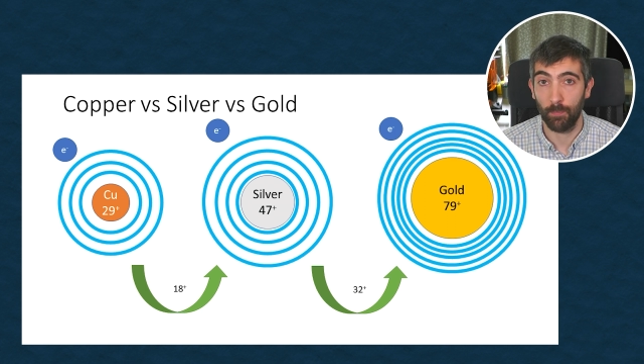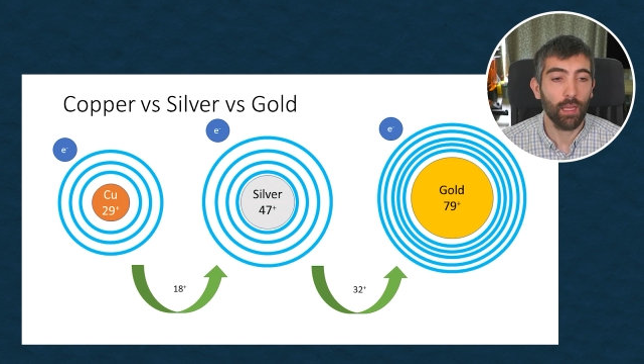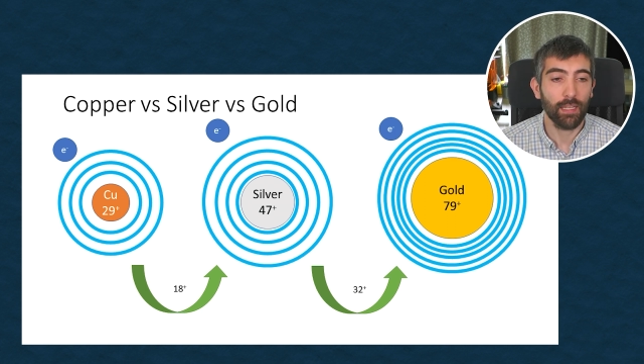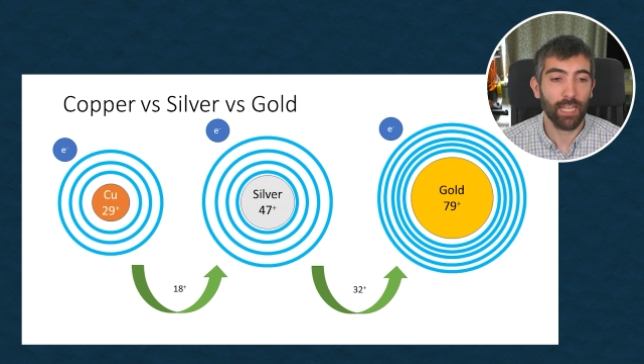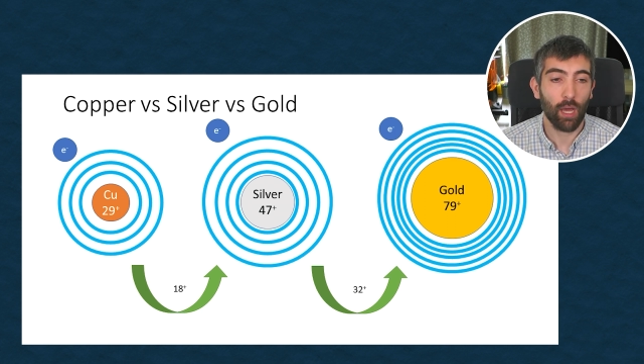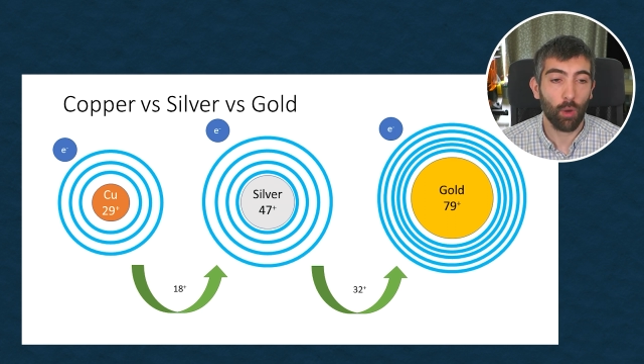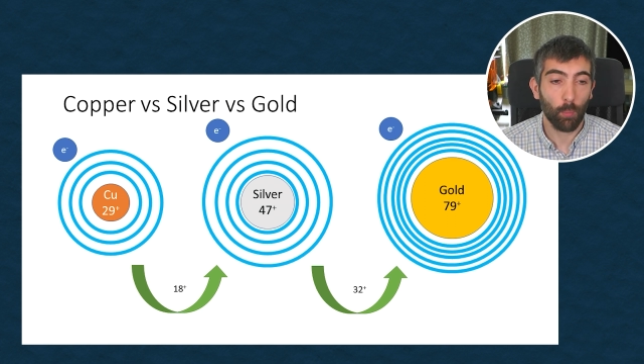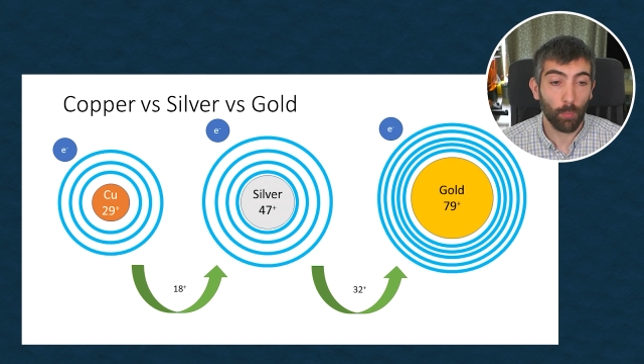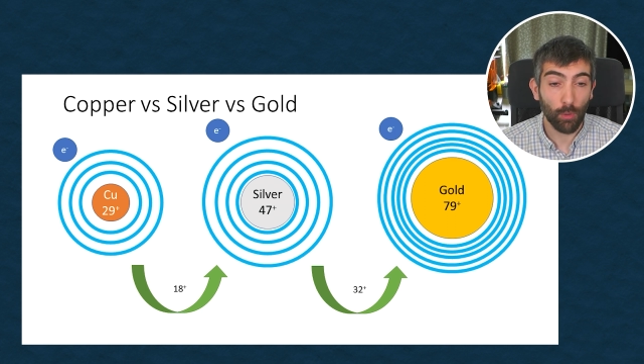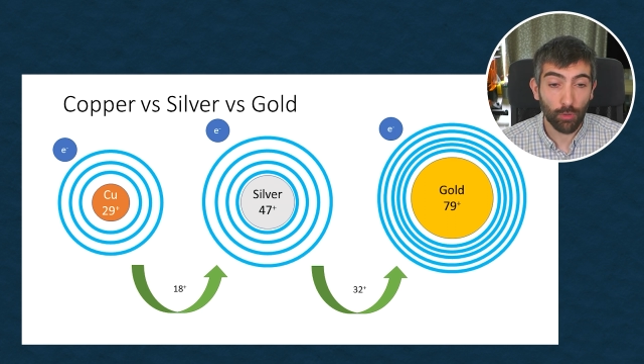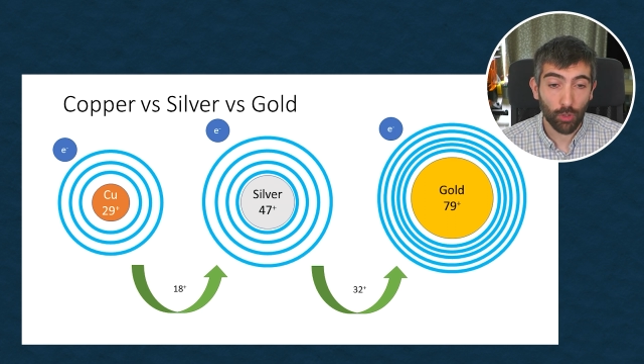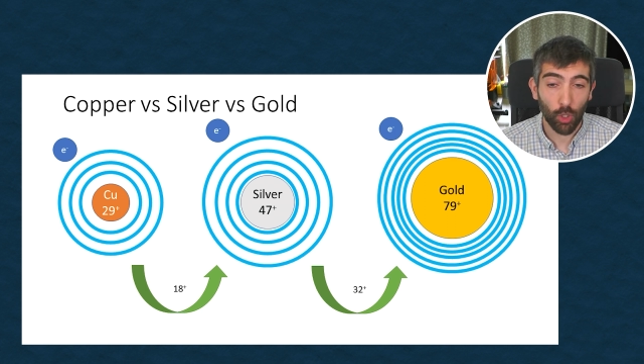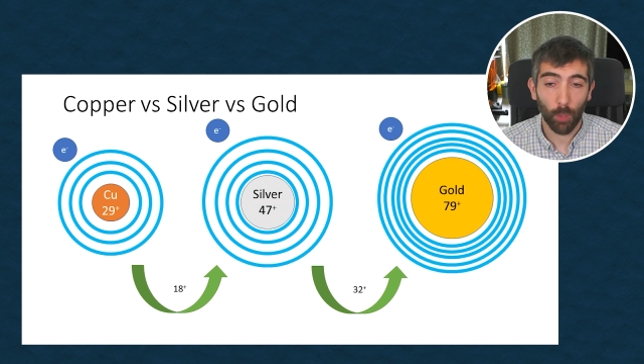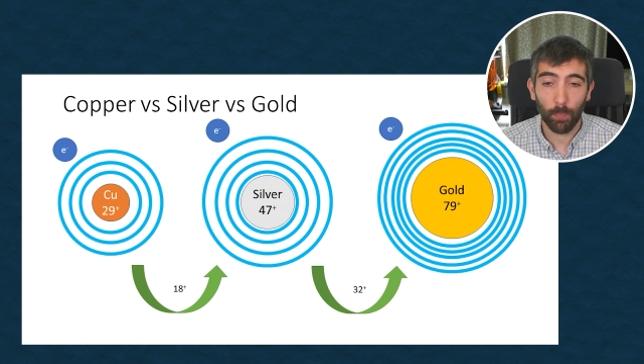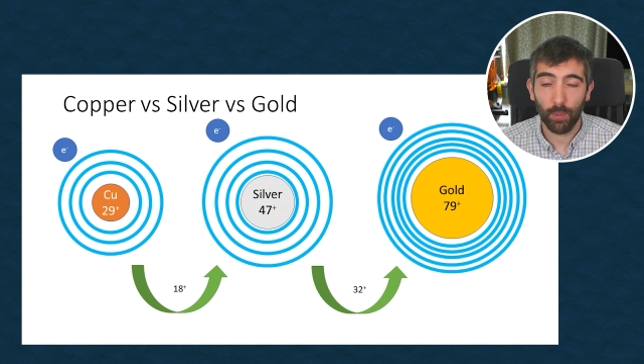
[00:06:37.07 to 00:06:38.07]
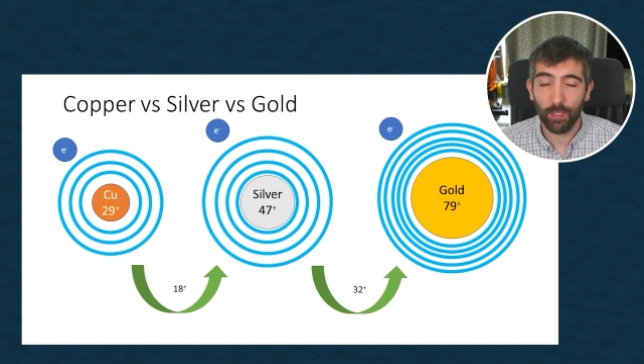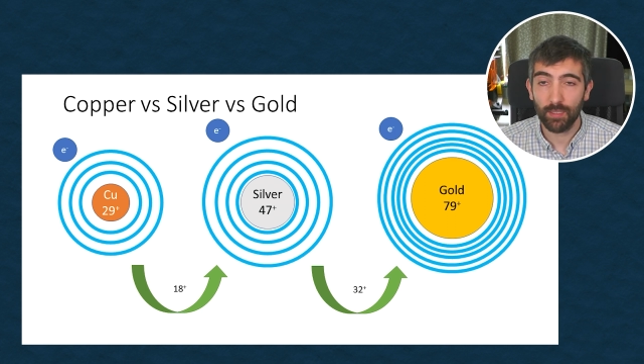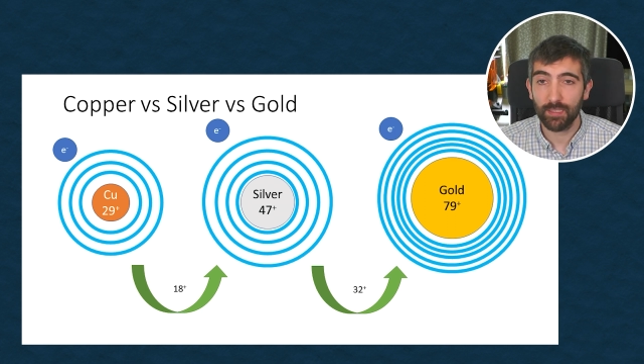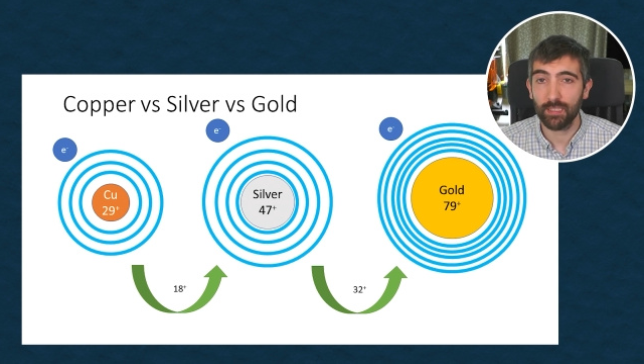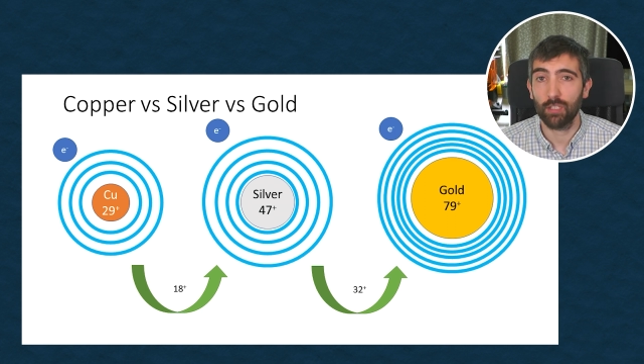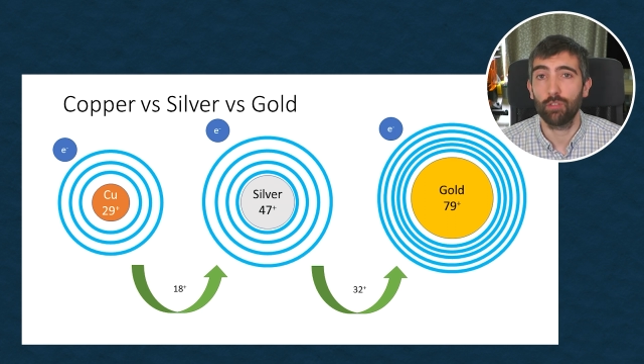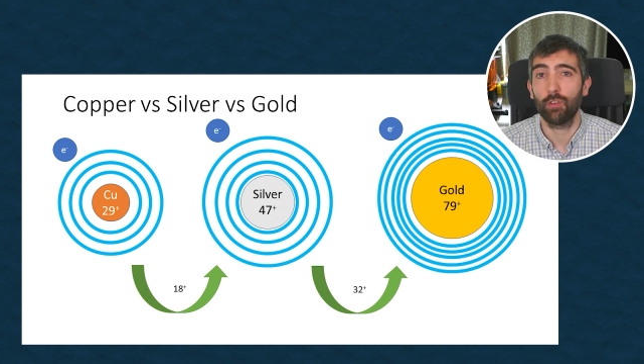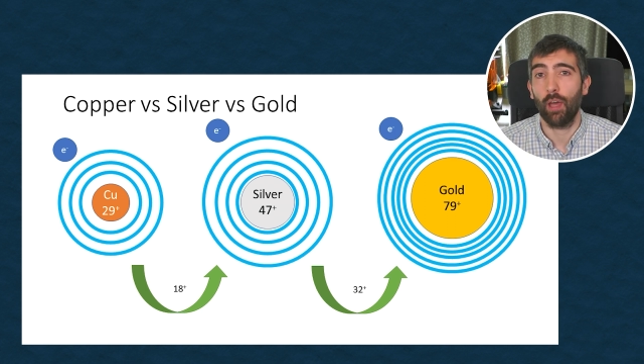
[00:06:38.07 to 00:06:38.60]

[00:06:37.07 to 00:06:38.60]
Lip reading: Now, both copper, silver,